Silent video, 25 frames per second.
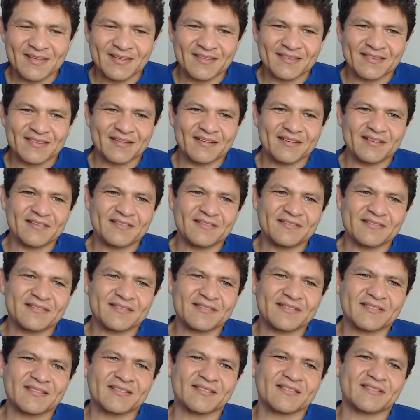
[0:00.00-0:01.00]
they're
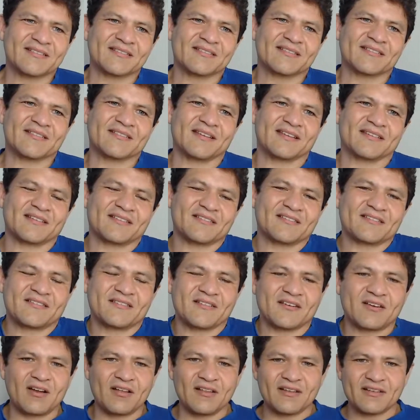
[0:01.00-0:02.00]
using like they're just
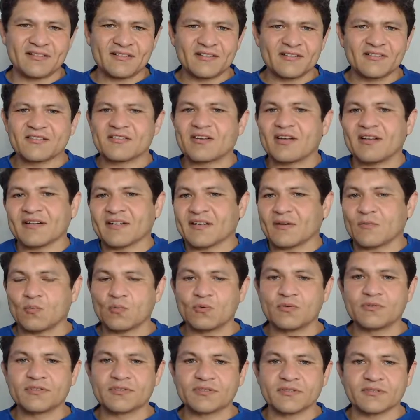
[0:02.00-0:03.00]
calling it
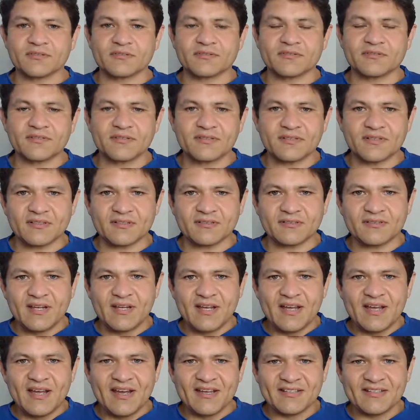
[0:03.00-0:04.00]
Wushu. So I
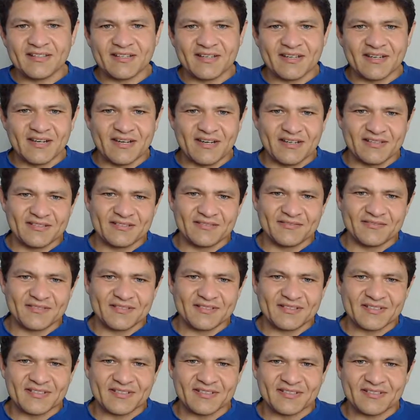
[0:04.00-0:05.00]
think it kind of
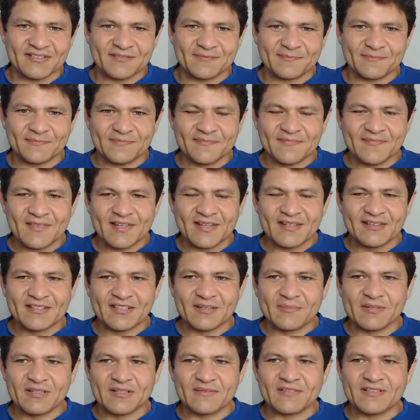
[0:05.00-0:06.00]
is a little
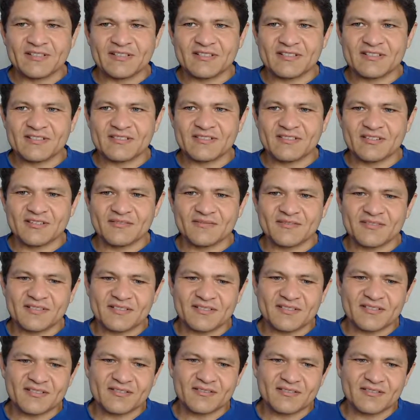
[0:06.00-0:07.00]
bit of a
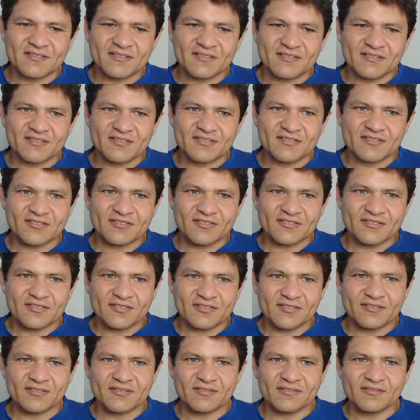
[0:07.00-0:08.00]
disservice
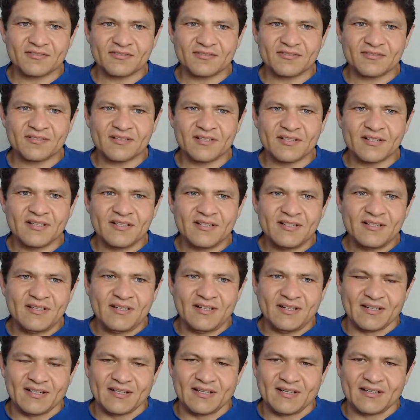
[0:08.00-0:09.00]
to
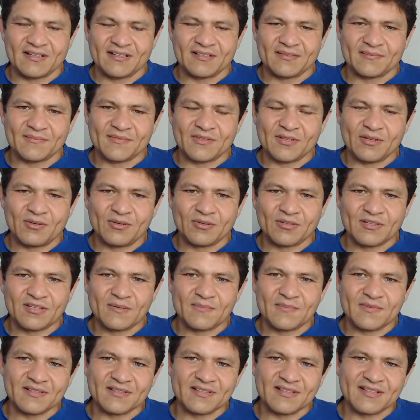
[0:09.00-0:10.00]
the whole
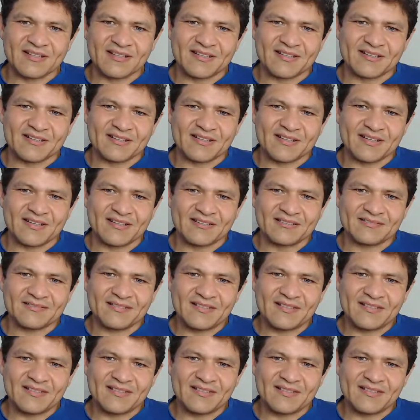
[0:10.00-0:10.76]
community, in that